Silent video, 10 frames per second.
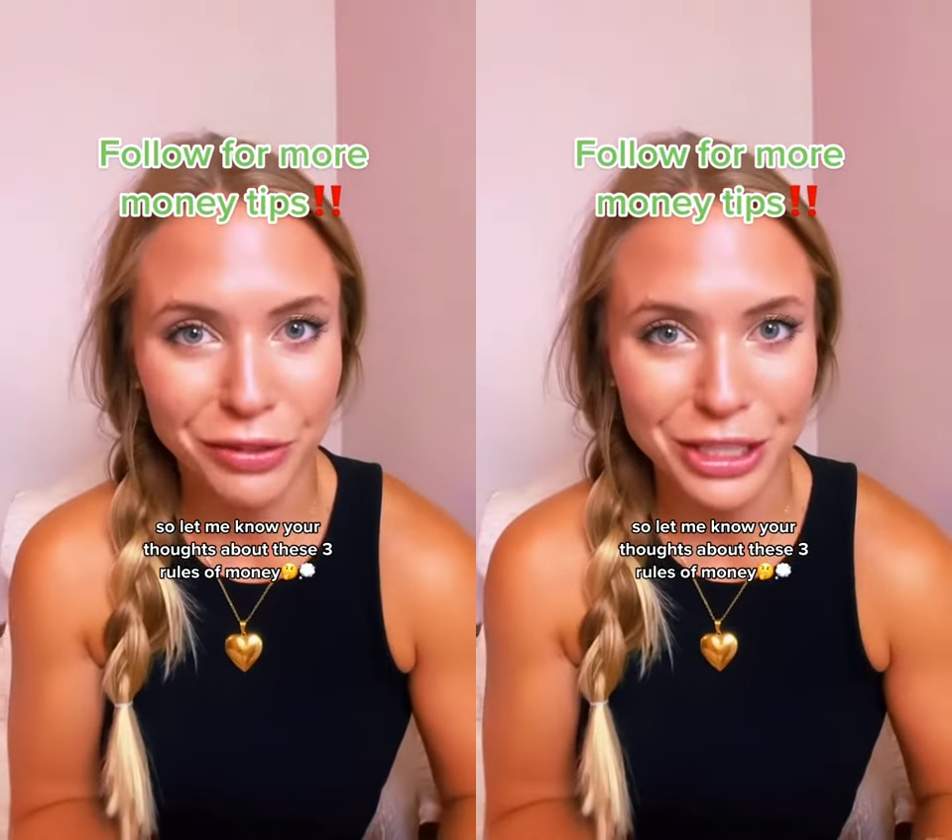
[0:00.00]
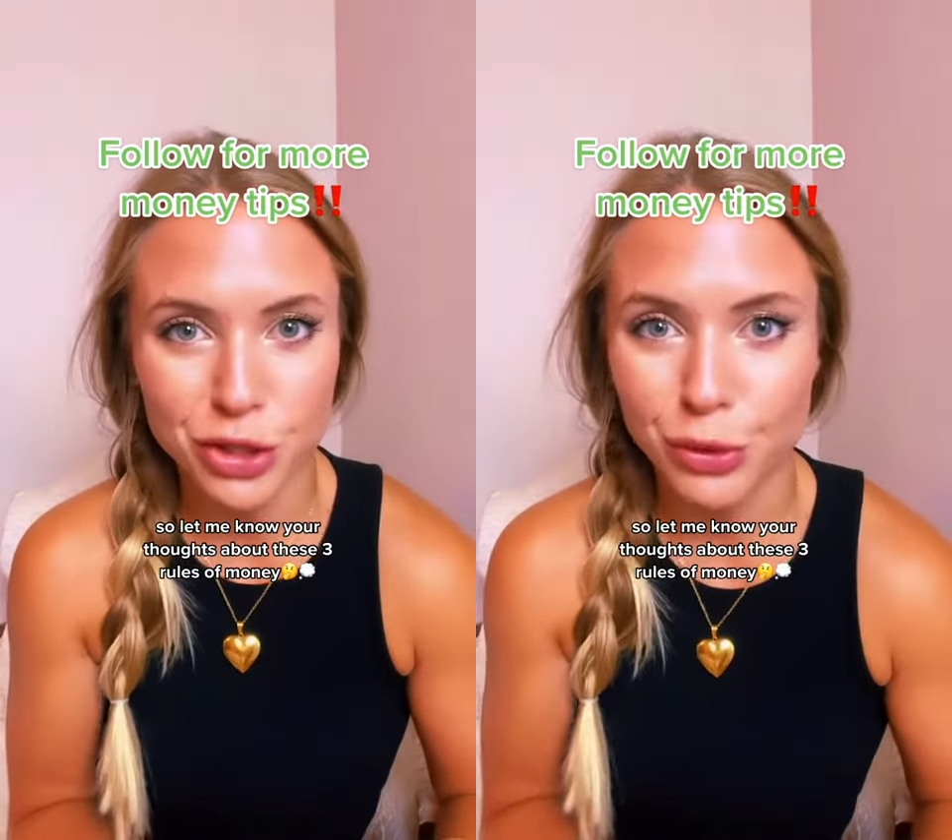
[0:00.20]

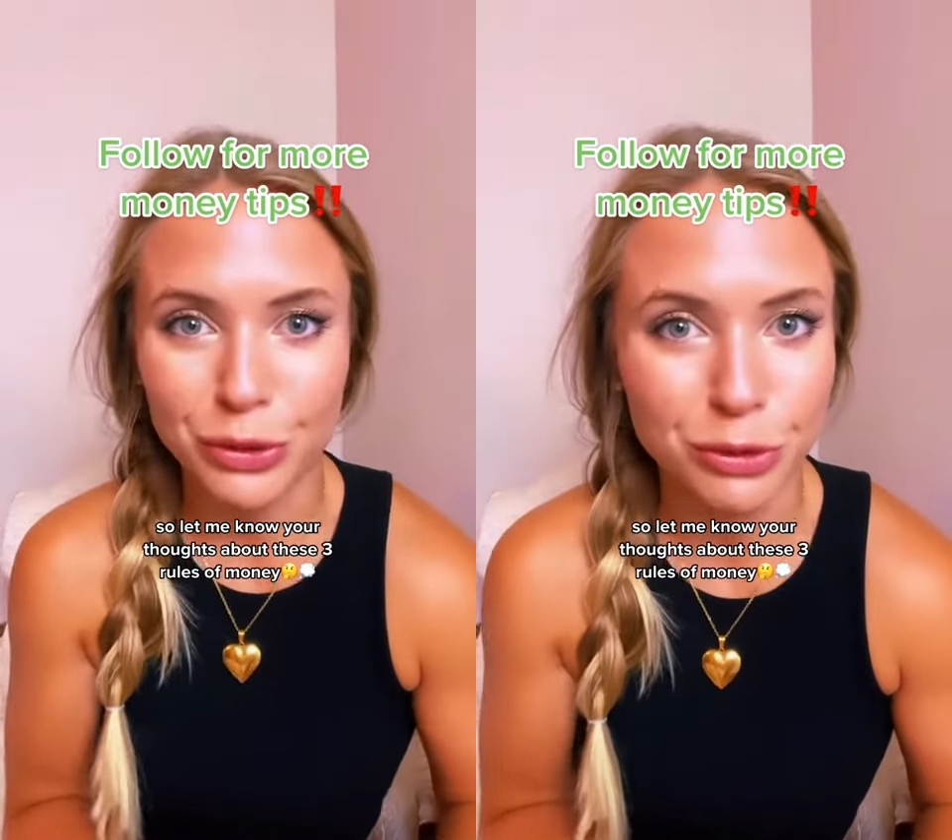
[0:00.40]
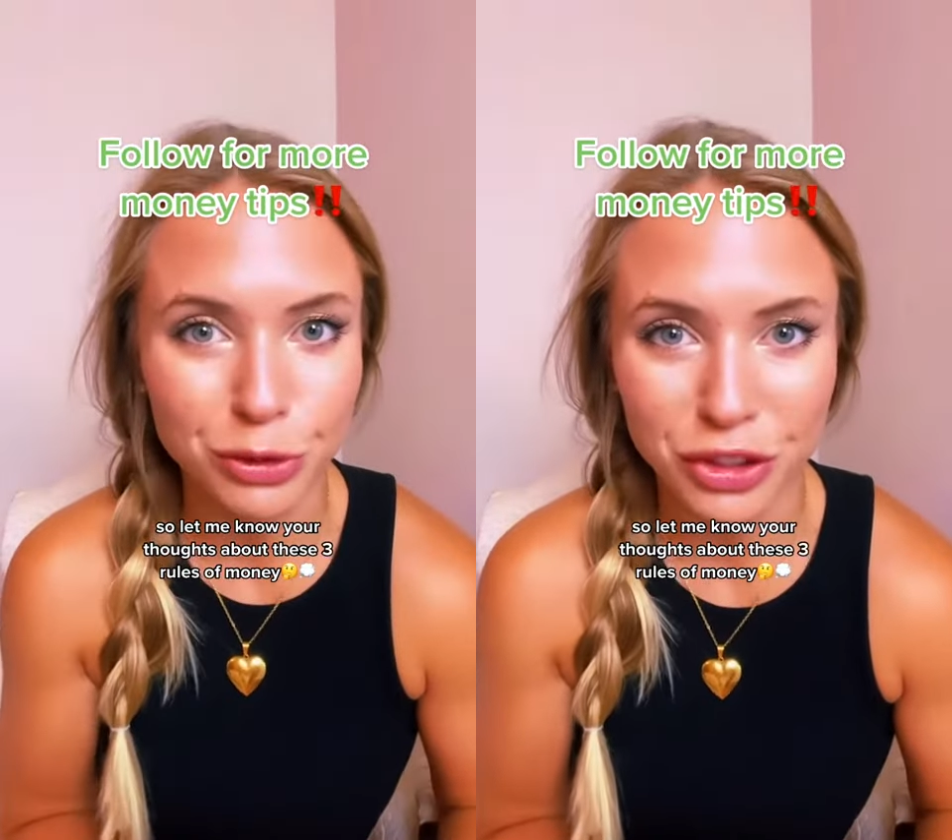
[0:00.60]
these three
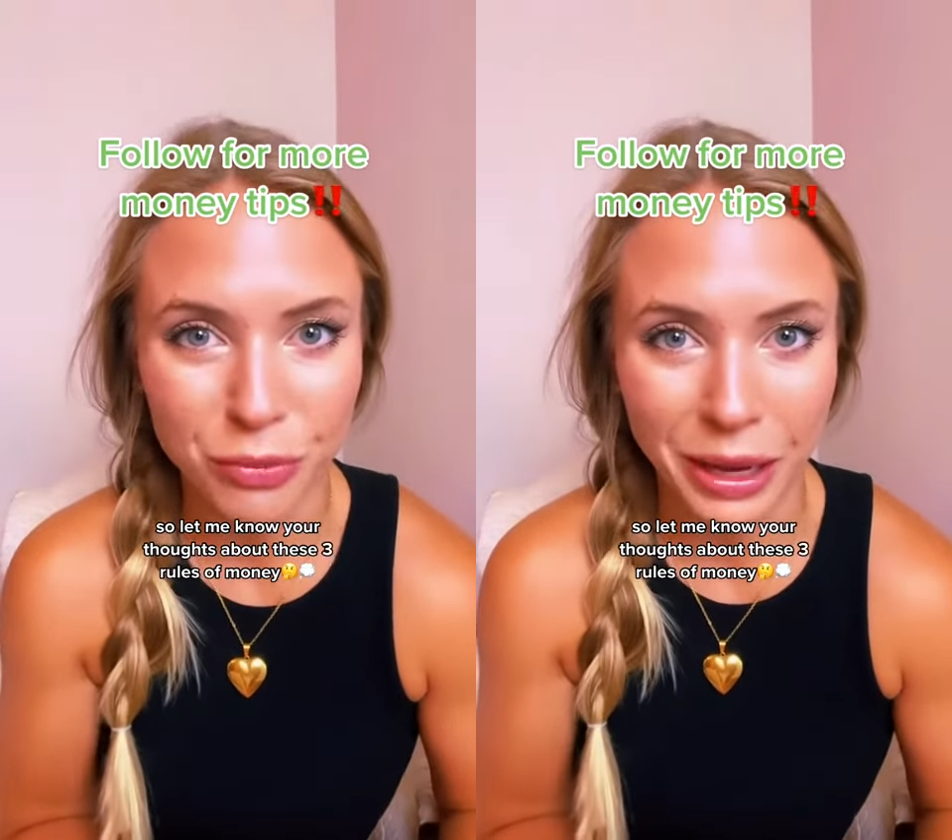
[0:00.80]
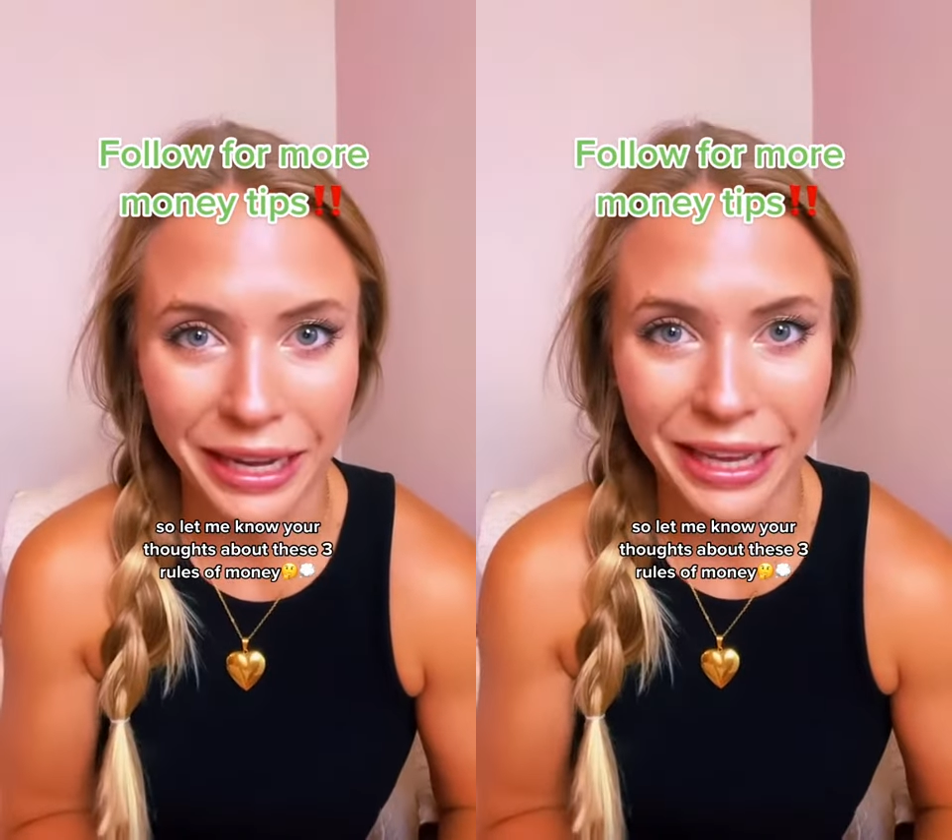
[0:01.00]
rules of
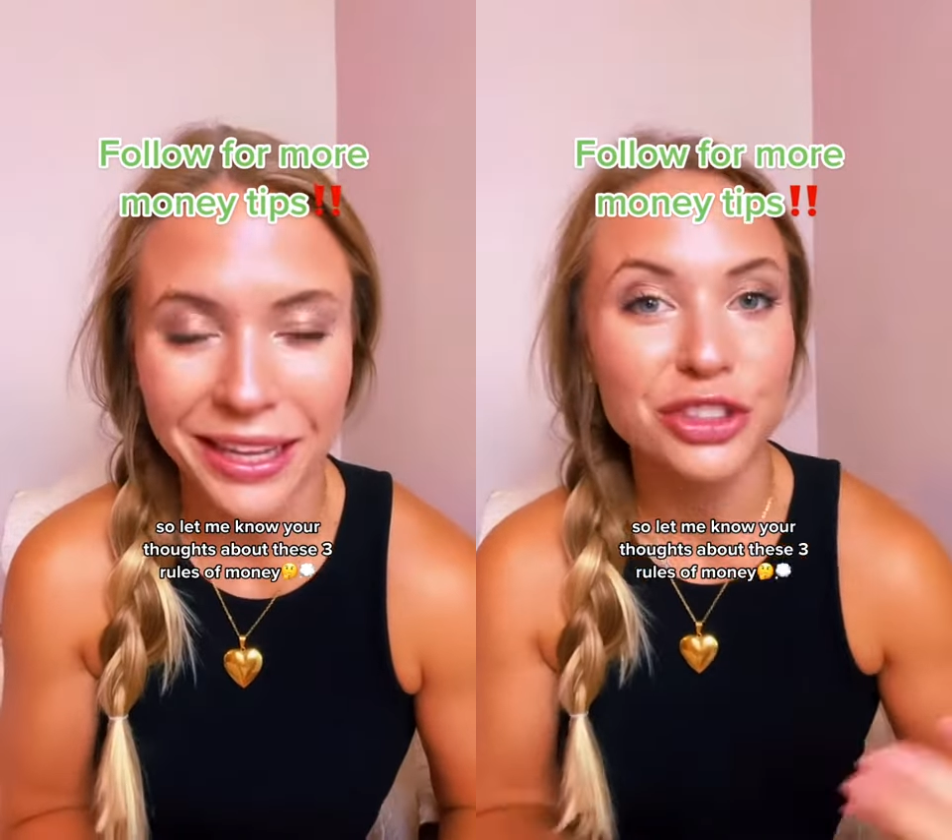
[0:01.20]
money.